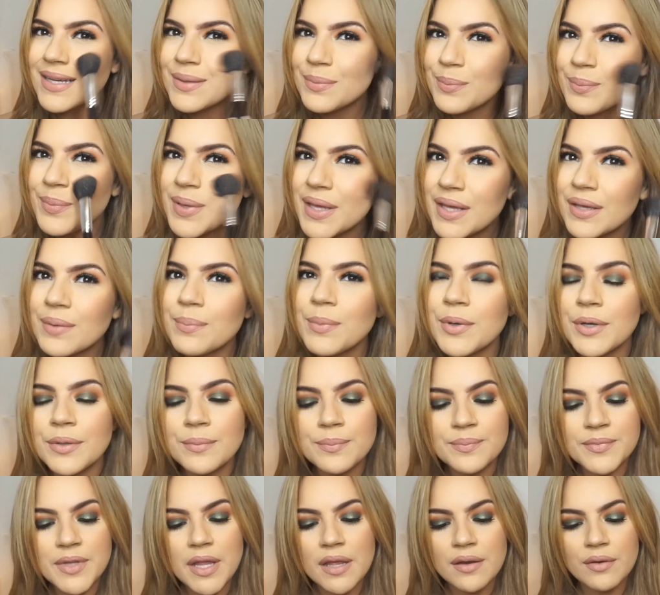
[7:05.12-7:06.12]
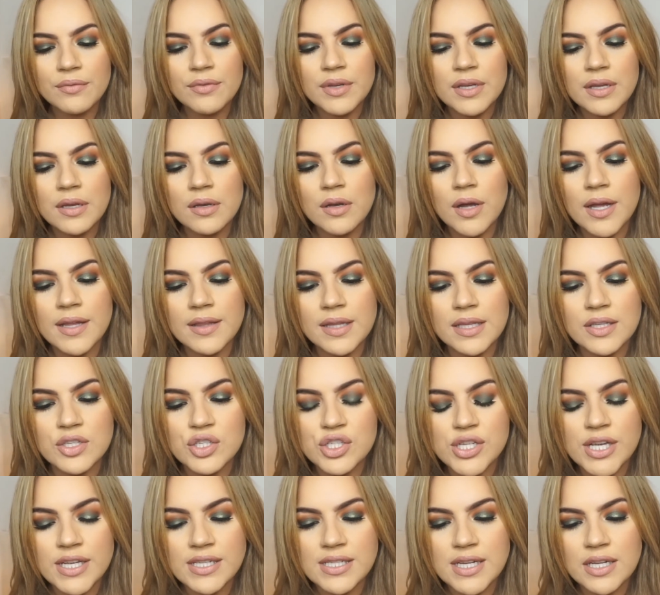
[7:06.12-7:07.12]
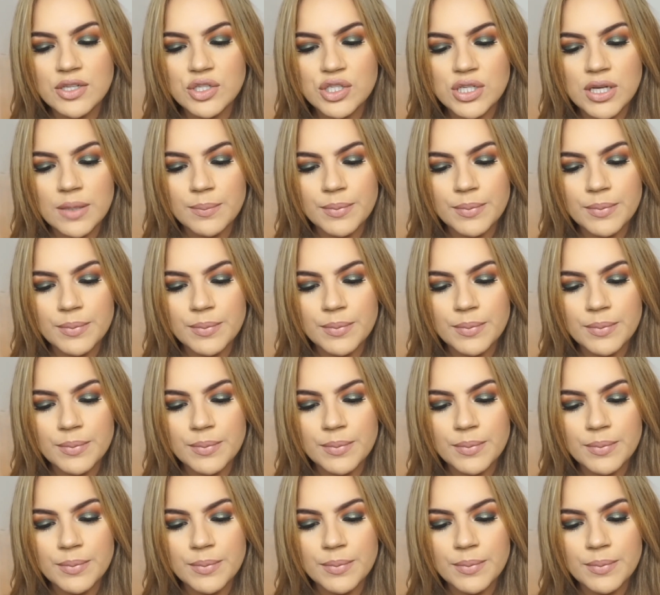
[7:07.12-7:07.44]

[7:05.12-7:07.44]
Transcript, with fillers: and pigment. And I really like this shade actually,